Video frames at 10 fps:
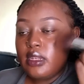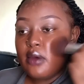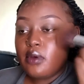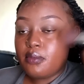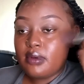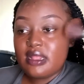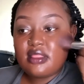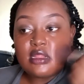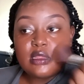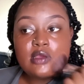Now we
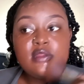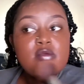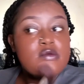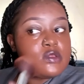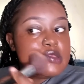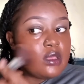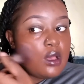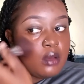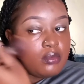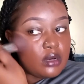blend that in
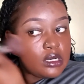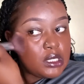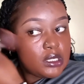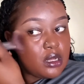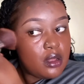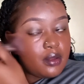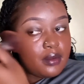using a brush.